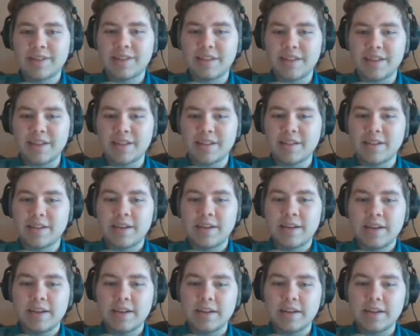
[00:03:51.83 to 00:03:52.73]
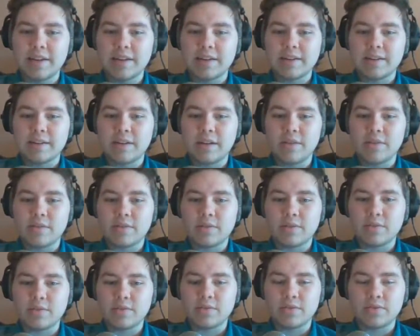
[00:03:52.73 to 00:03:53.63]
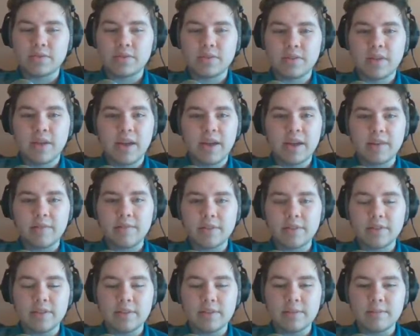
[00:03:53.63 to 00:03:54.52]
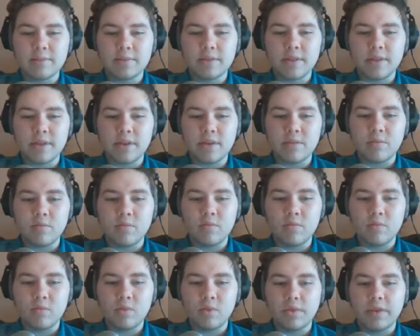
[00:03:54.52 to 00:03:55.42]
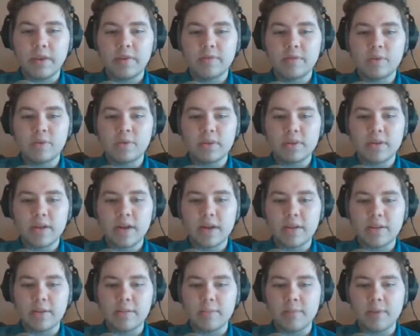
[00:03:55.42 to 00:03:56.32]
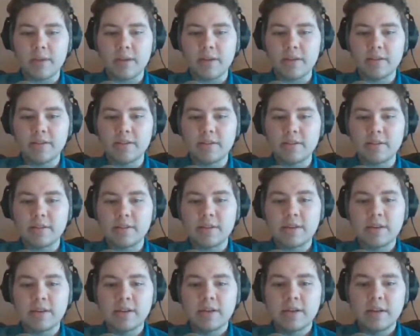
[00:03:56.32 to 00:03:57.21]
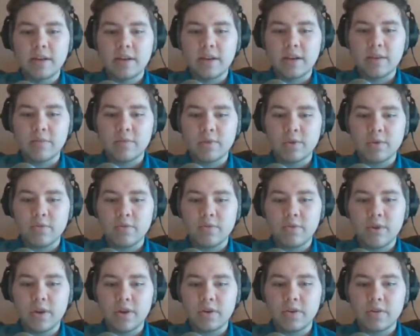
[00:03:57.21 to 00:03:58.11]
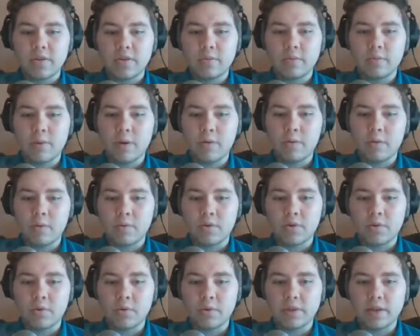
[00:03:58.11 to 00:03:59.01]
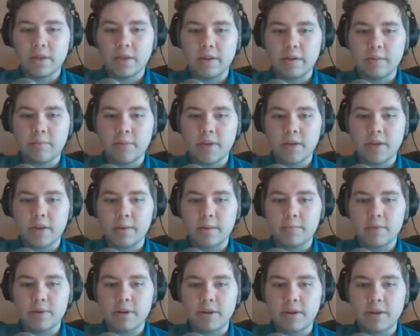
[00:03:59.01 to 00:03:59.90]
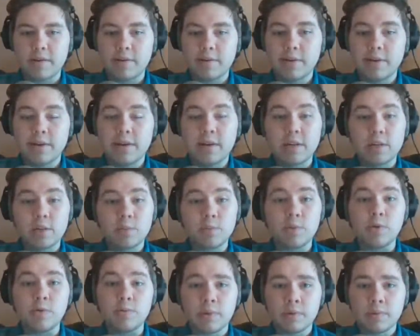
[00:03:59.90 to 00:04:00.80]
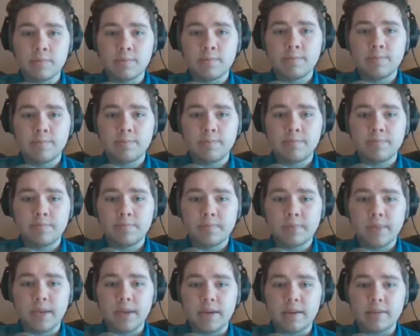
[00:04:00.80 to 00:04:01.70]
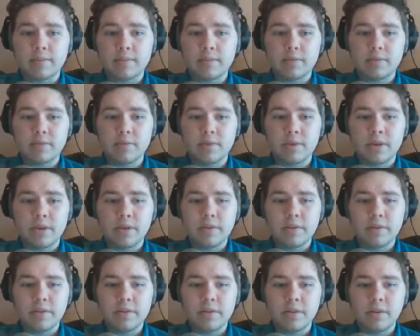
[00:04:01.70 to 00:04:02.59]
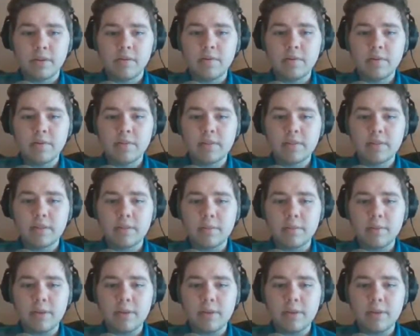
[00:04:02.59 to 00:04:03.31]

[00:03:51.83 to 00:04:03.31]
Like, other soldiers can't even see them, so they will never attack them, and it's just not very fair. You're probably wondering what the hell I'm picking up right now. It's poop. Yeah. All these, the